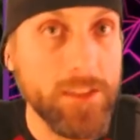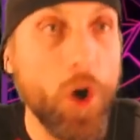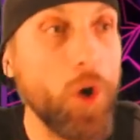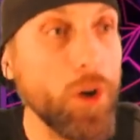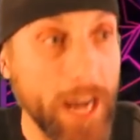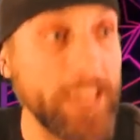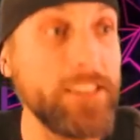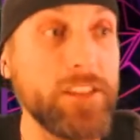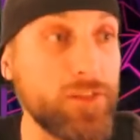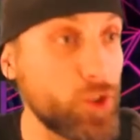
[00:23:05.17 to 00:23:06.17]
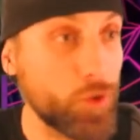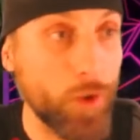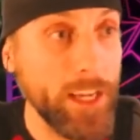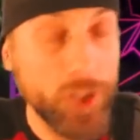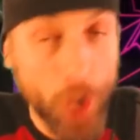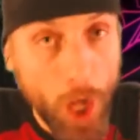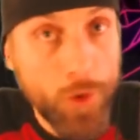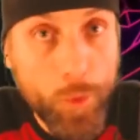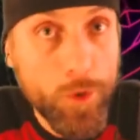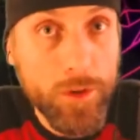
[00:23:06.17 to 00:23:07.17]
all kinds of strange
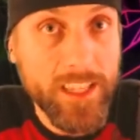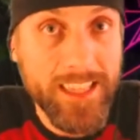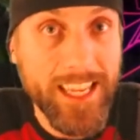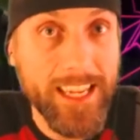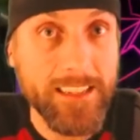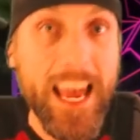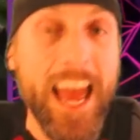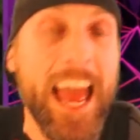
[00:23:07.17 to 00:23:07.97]
otherworldly things,